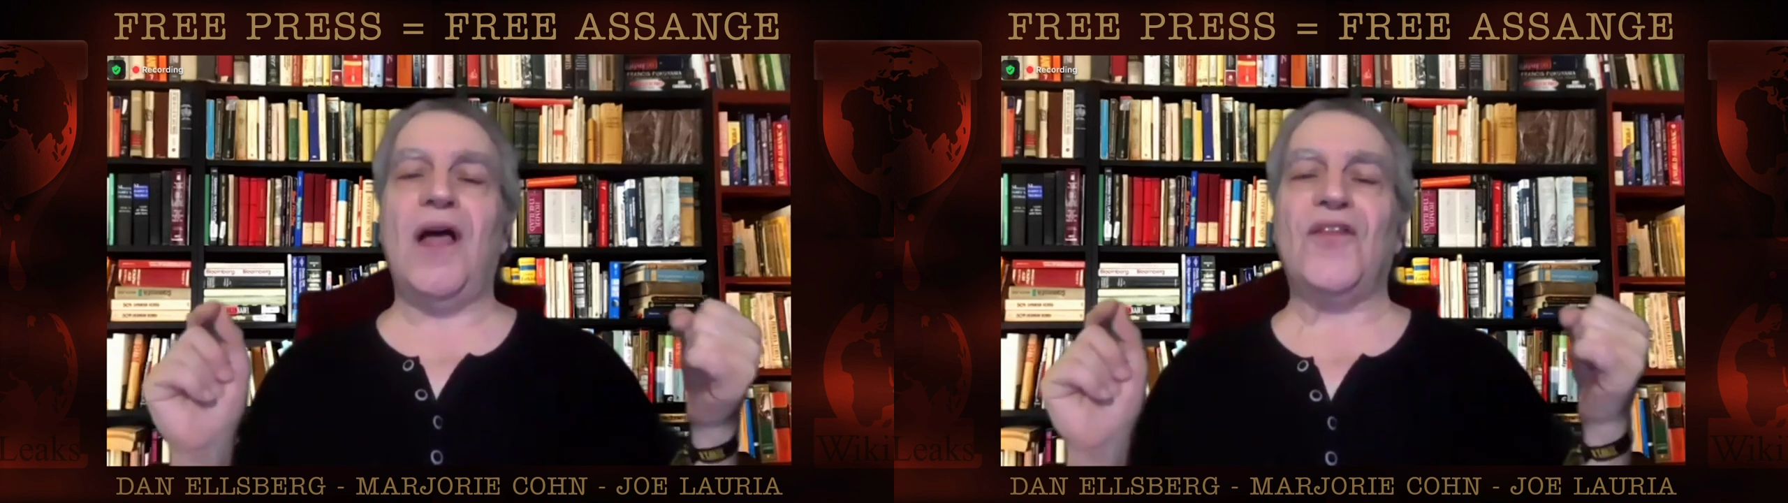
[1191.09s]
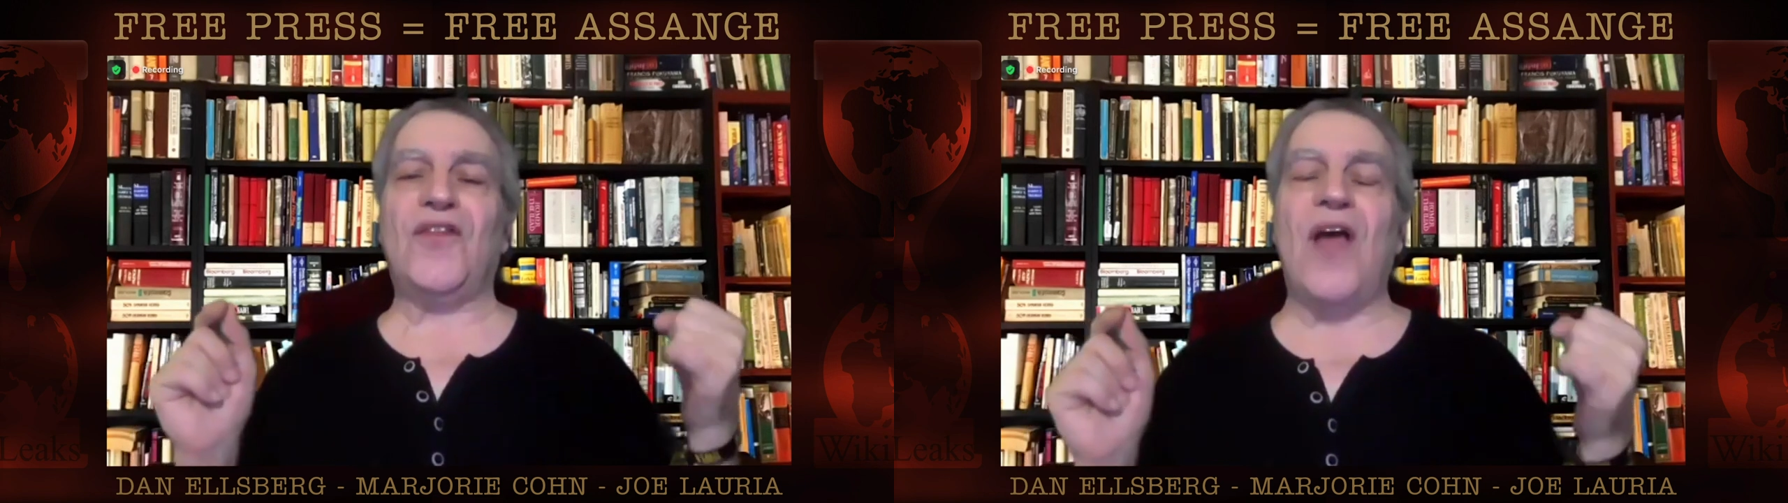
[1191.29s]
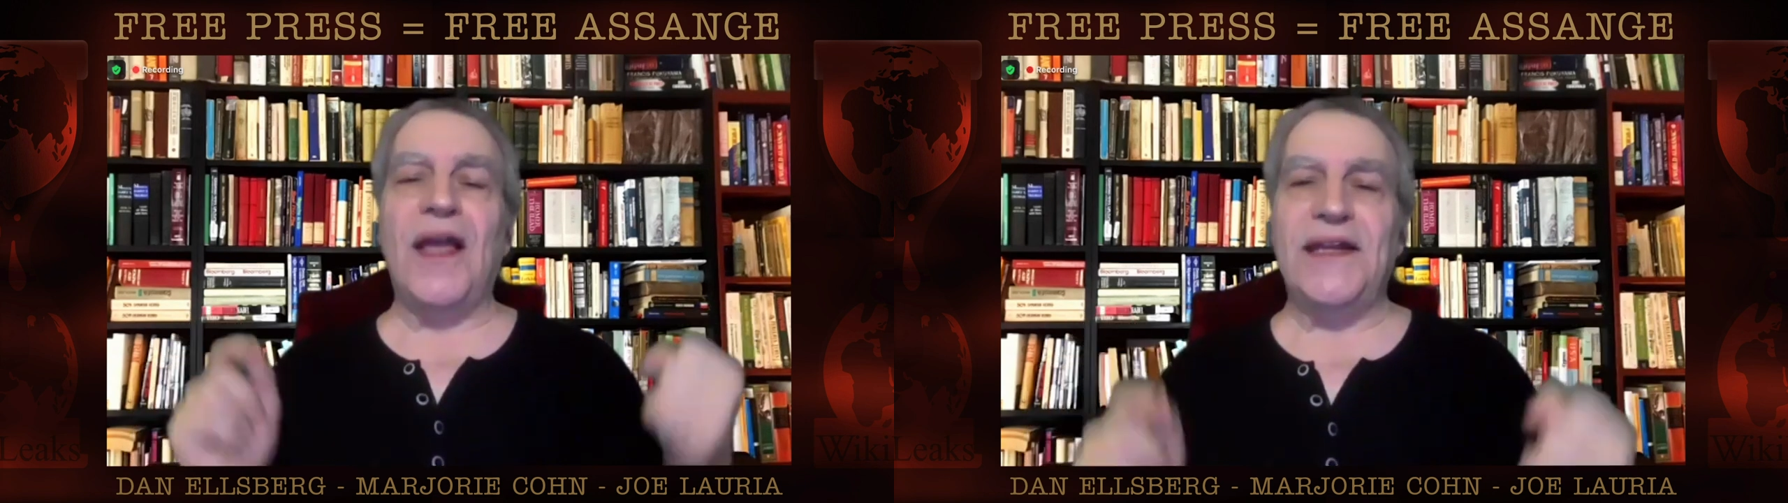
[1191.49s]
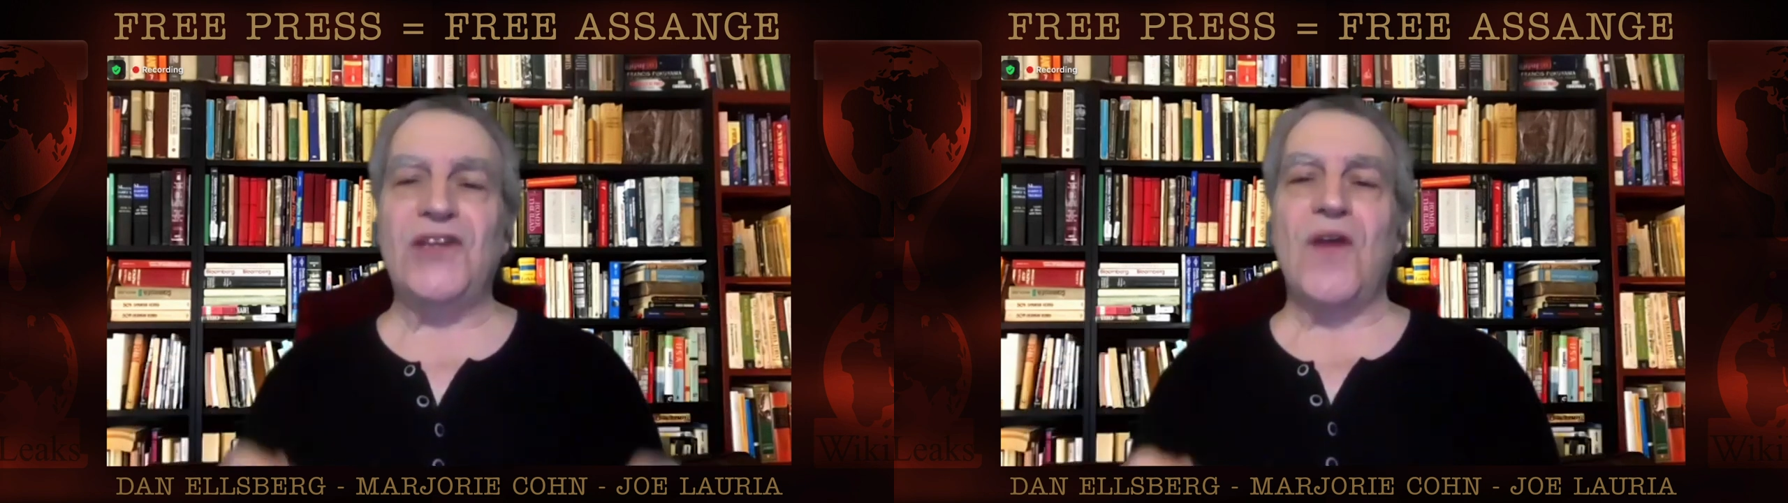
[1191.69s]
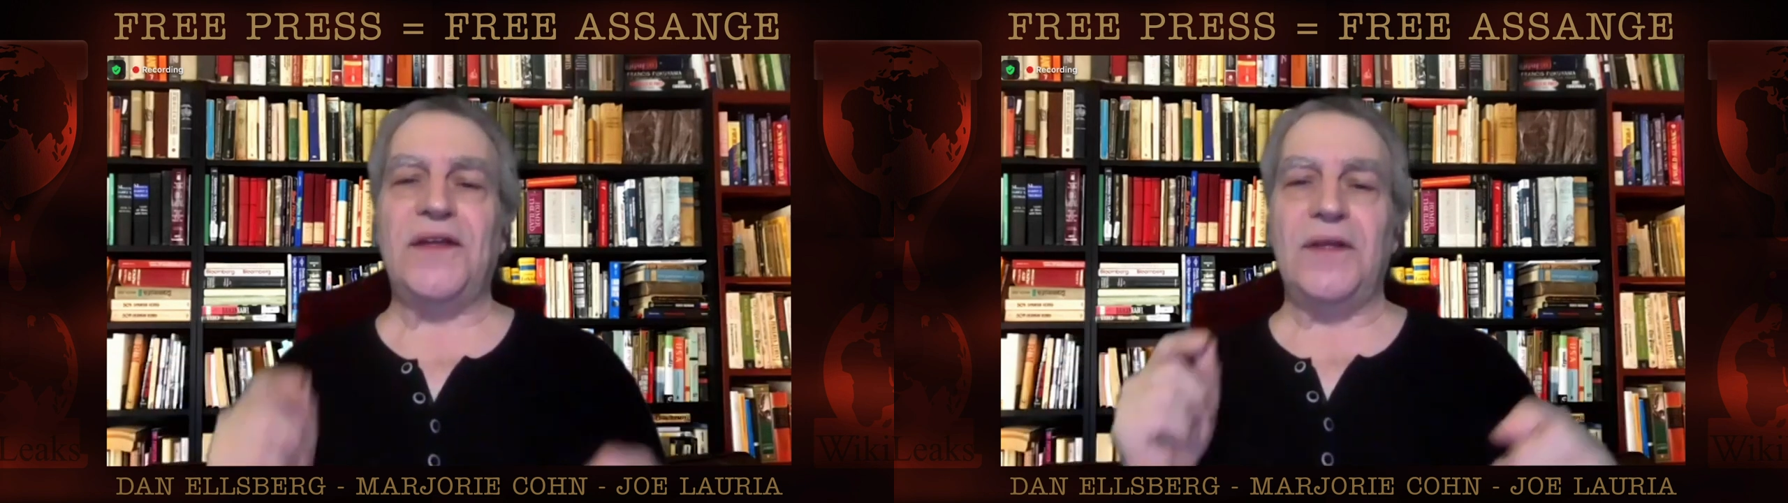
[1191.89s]

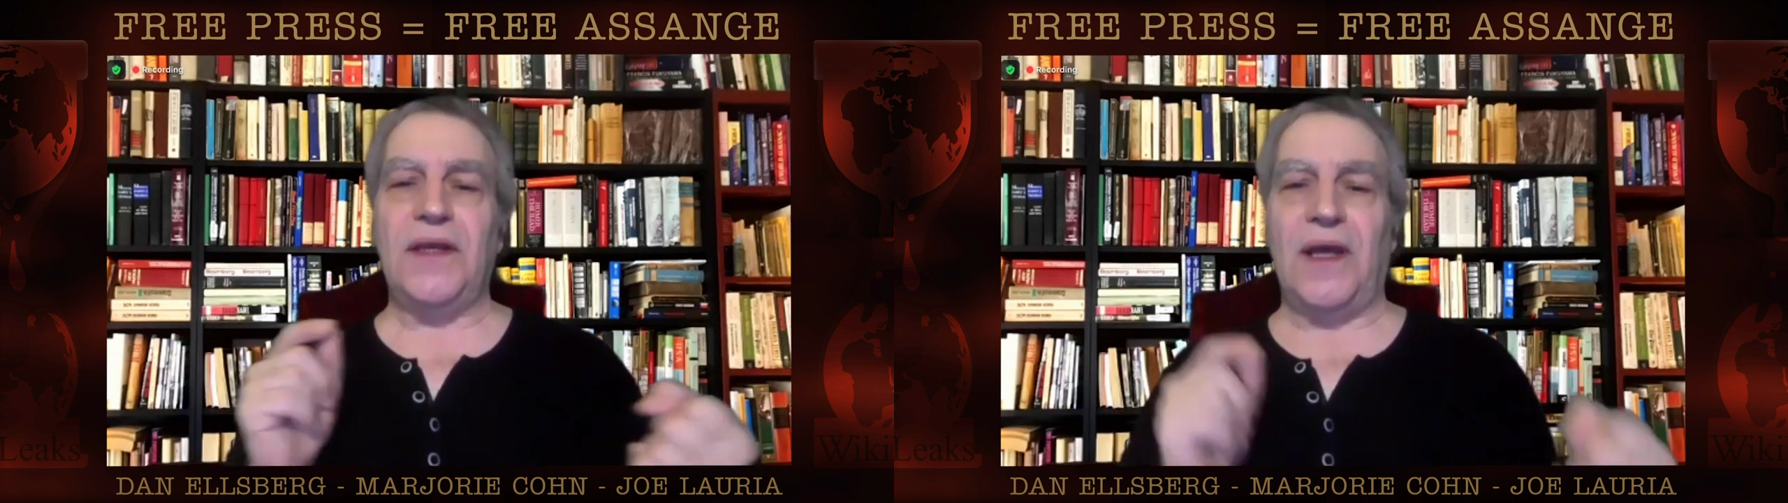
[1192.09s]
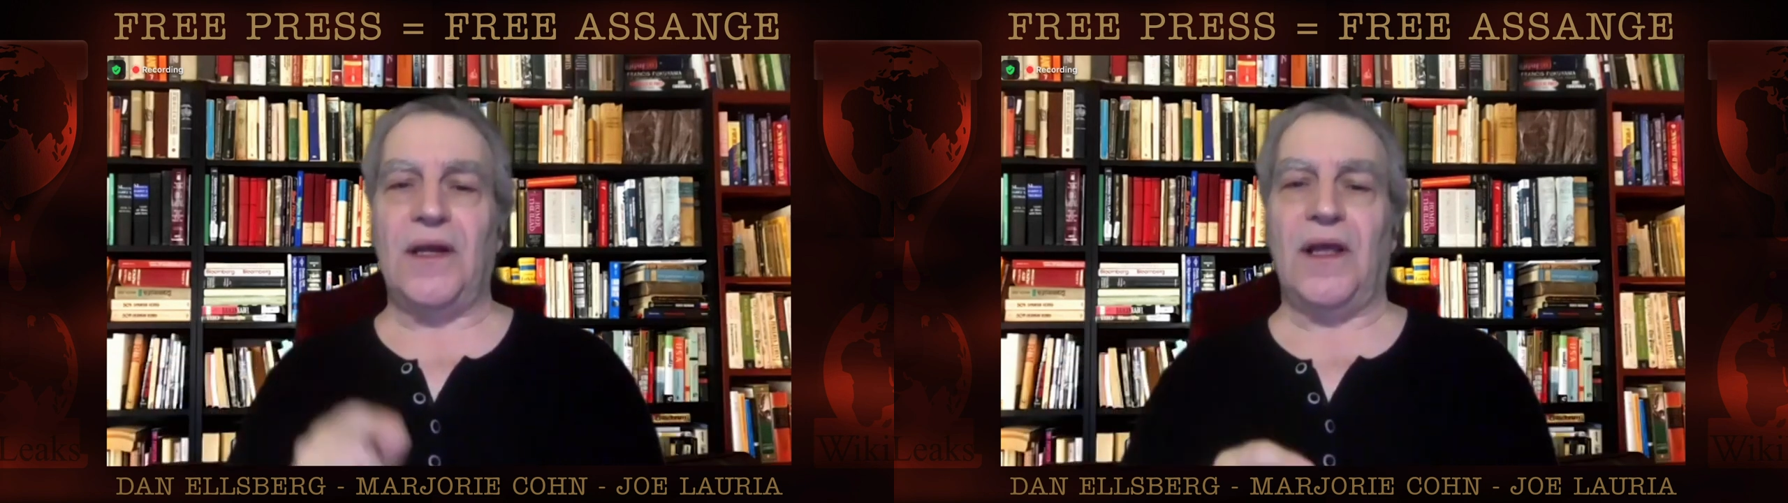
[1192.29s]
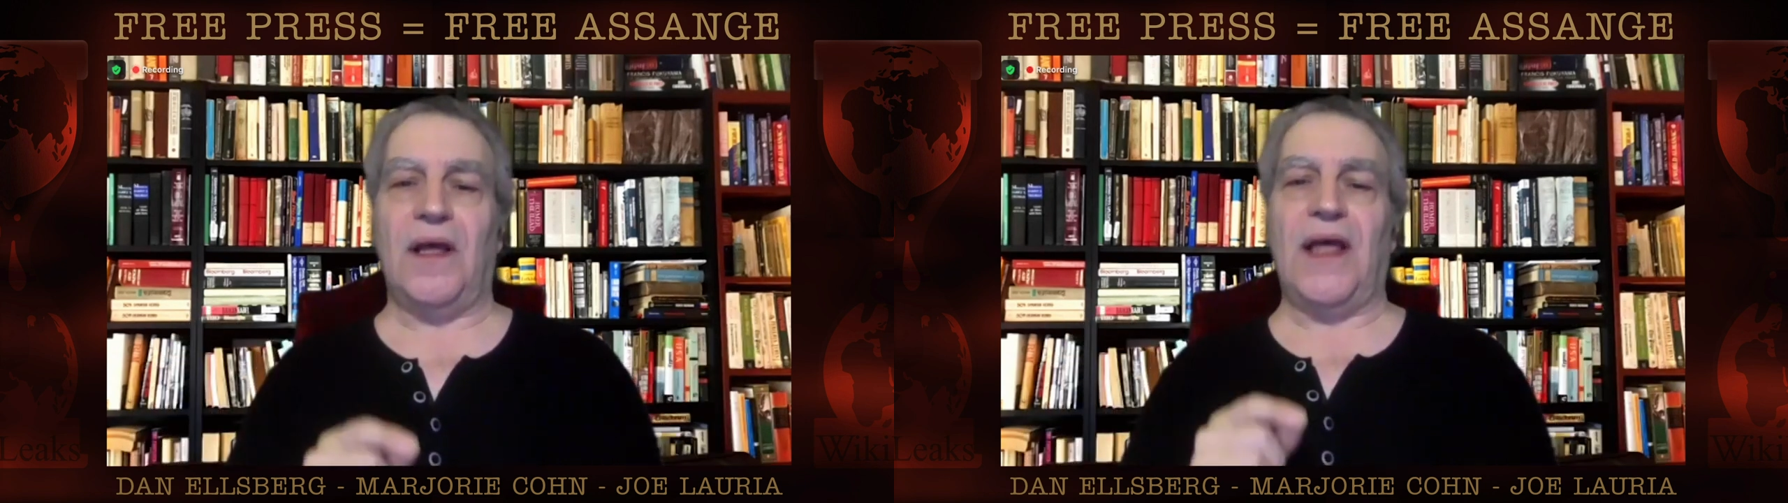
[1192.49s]
get